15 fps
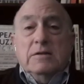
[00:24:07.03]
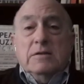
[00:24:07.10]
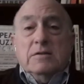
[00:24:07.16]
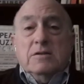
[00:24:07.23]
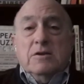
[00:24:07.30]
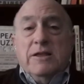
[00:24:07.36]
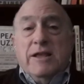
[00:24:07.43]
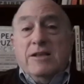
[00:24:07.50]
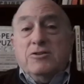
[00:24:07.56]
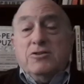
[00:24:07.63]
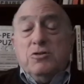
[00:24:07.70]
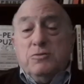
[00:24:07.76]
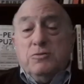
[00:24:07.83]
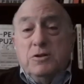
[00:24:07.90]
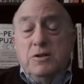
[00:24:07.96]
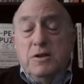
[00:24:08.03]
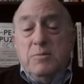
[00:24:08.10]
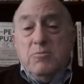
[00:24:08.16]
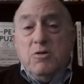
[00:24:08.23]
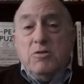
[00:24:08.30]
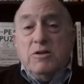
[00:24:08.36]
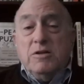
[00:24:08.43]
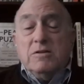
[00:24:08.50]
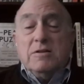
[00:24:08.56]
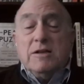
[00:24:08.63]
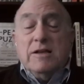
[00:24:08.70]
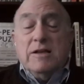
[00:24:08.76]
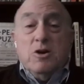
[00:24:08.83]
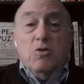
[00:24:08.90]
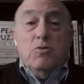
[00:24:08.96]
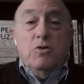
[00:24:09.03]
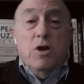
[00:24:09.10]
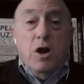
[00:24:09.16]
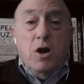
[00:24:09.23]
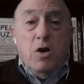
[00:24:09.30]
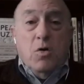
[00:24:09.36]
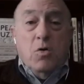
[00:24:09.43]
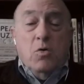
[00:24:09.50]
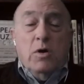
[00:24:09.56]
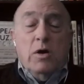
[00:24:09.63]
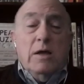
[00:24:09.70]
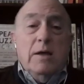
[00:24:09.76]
So the answer to Nimrod is, I don't know.